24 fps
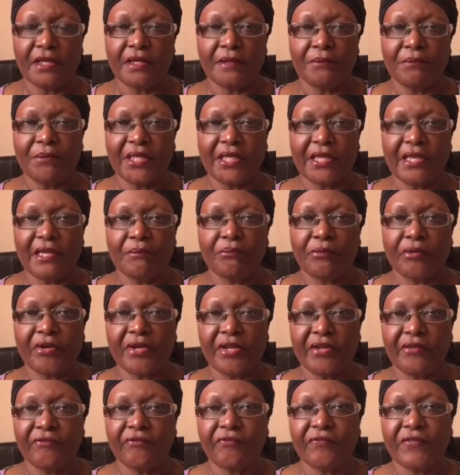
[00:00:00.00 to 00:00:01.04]
I began
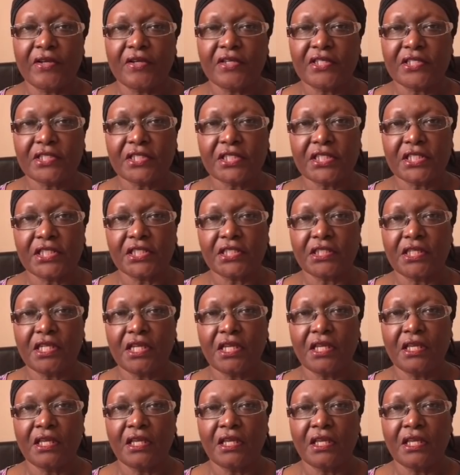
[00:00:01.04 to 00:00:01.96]
prayer and fasting.